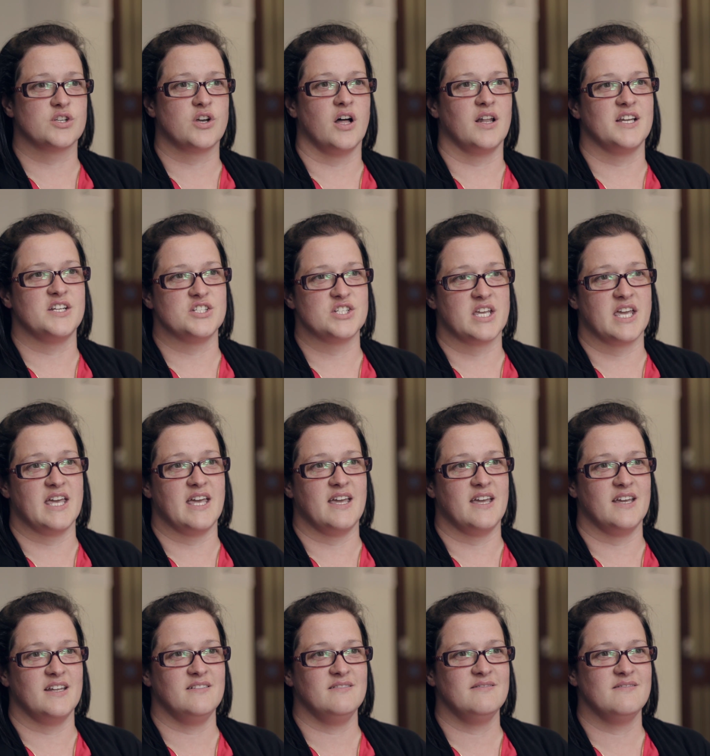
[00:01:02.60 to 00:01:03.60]
to college
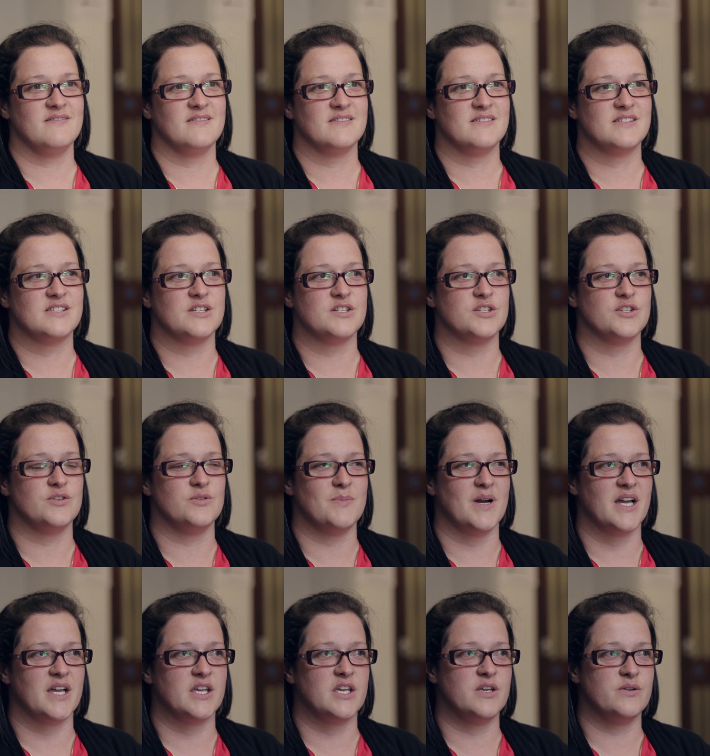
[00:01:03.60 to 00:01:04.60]
again to do
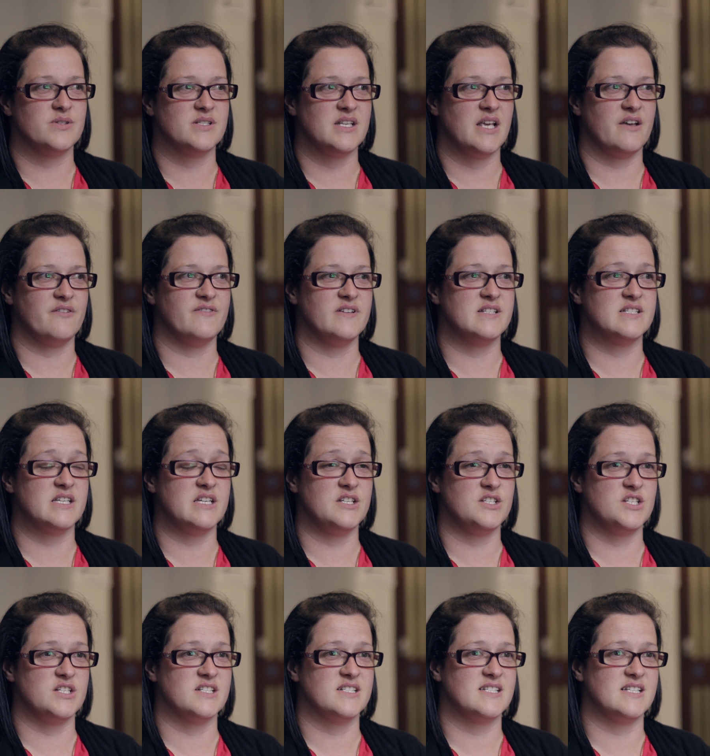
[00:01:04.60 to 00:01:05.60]
my QCF in
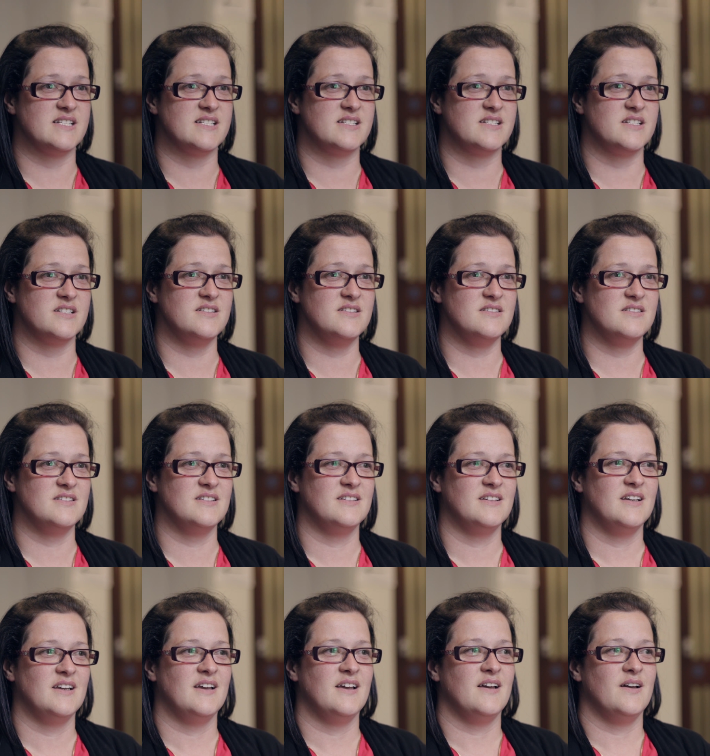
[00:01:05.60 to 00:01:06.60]
teaching assistant.
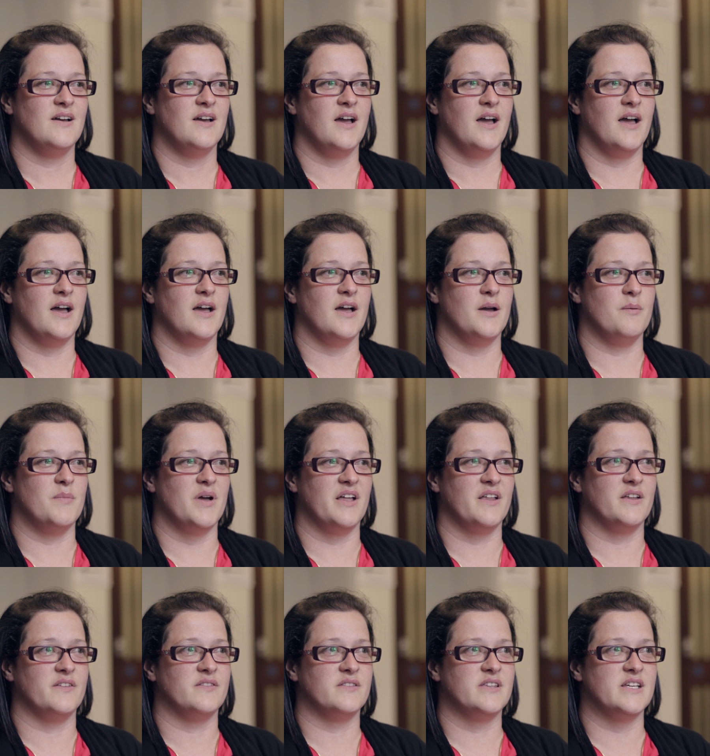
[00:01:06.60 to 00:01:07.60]

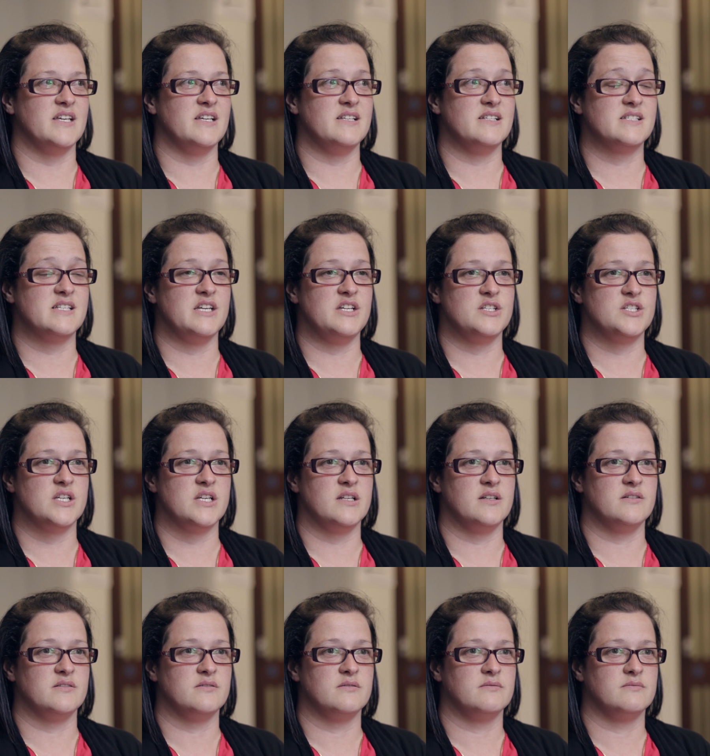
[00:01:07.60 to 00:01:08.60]
And the
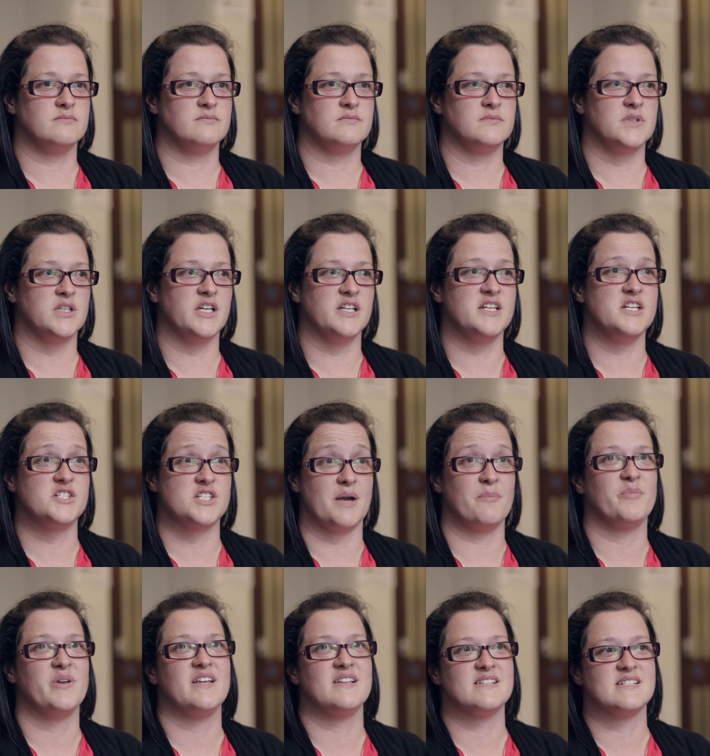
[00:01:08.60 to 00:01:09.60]
teaching learning
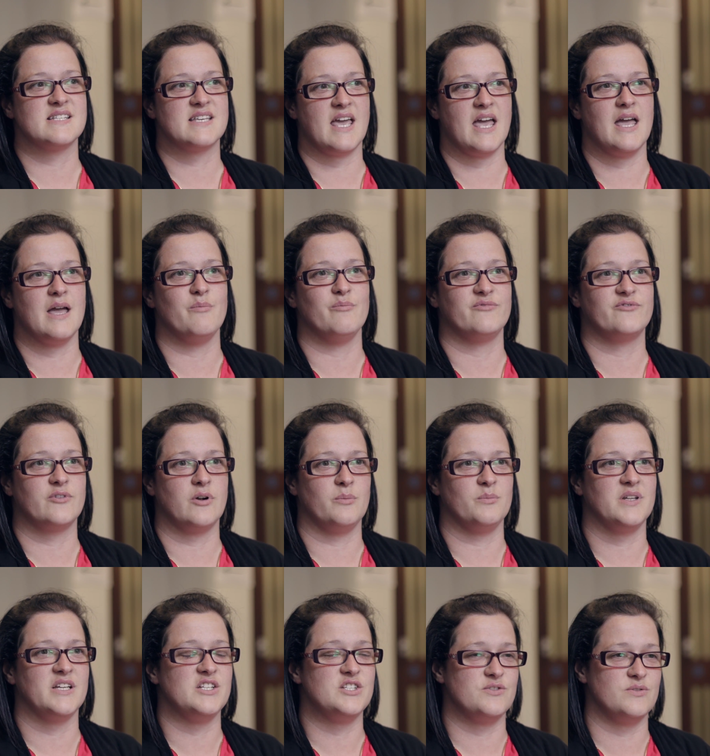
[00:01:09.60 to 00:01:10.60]
champions came
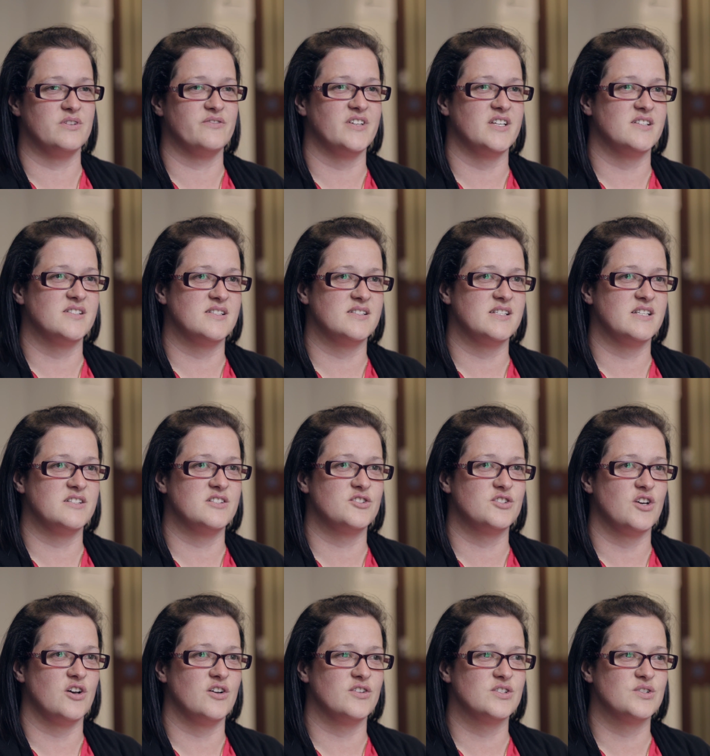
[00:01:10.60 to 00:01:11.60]
from Leeds University to
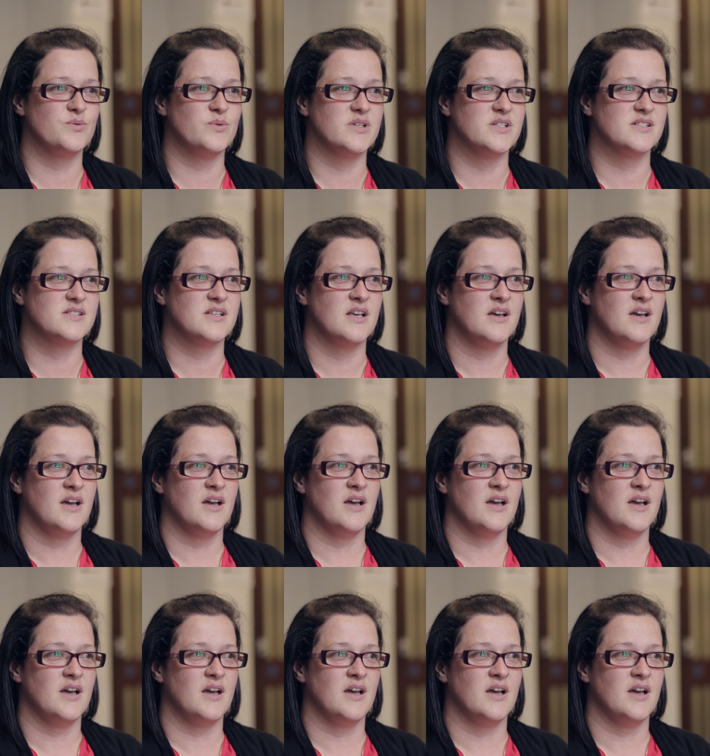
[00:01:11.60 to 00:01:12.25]
talk to us